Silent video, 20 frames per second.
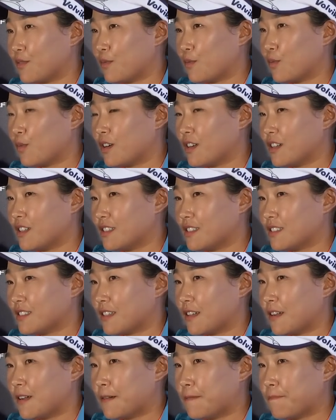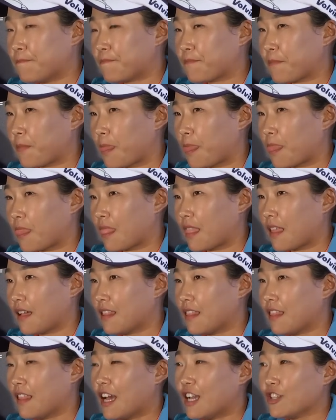was um,
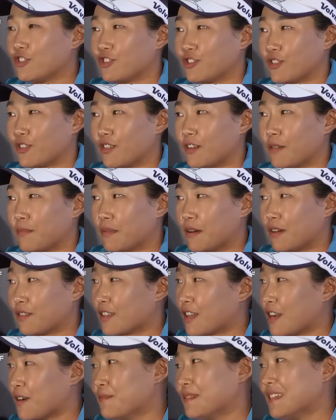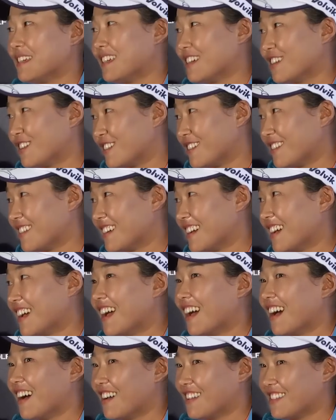not sure about coming here
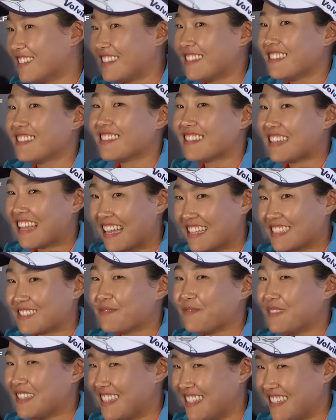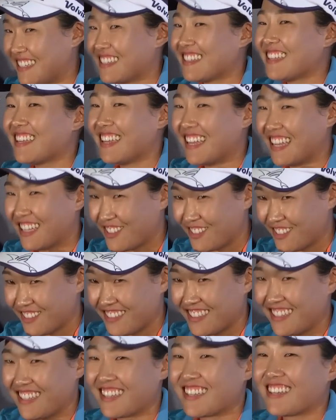until last minute
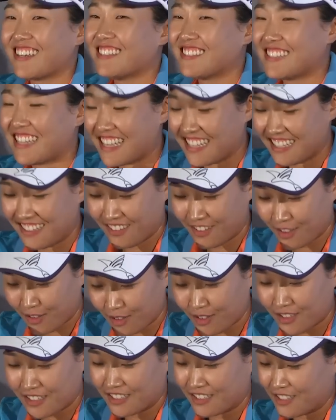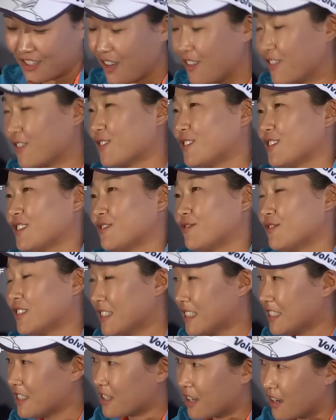actually because I know this golf course is
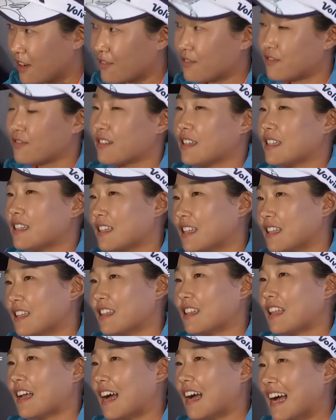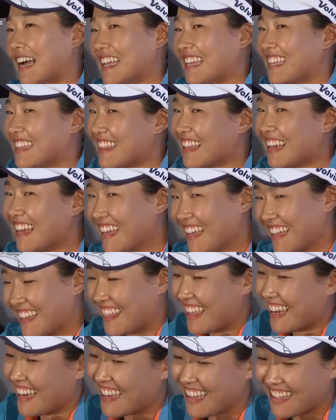really tough and then I
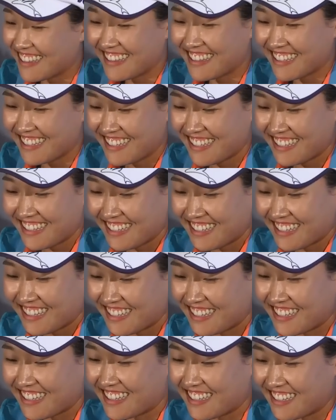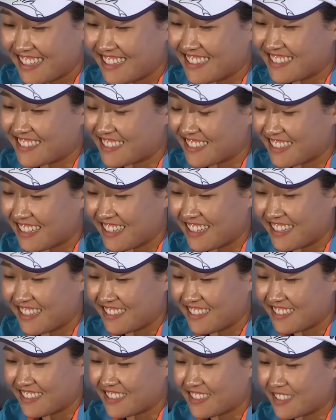thought
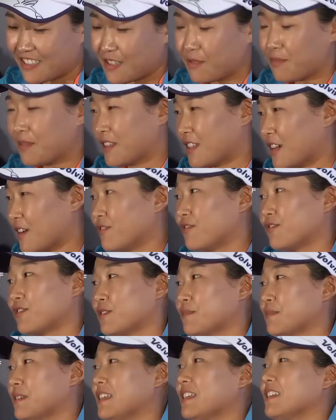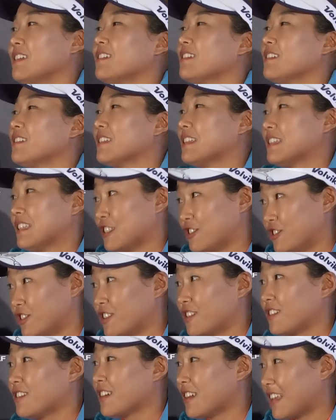uh, it's gonna be tough for me this
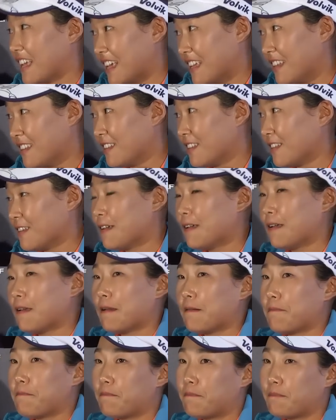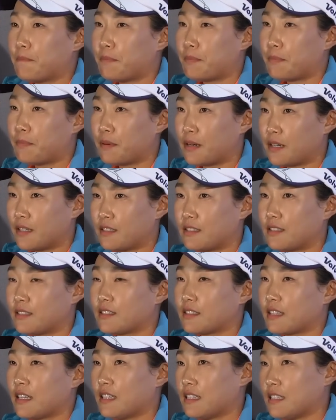year again mm-hmm. but
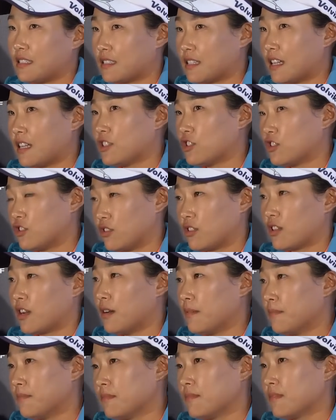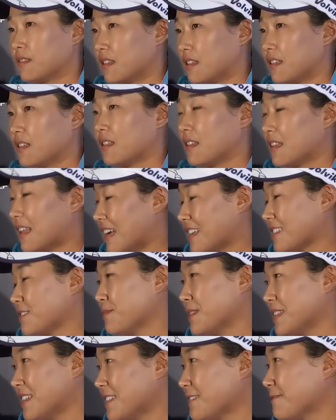I decided to come in the last
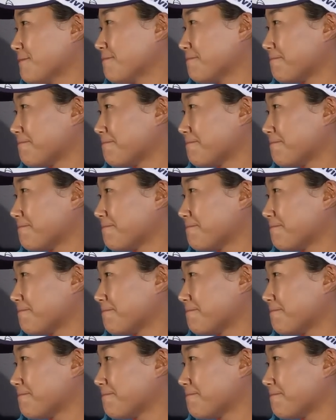minute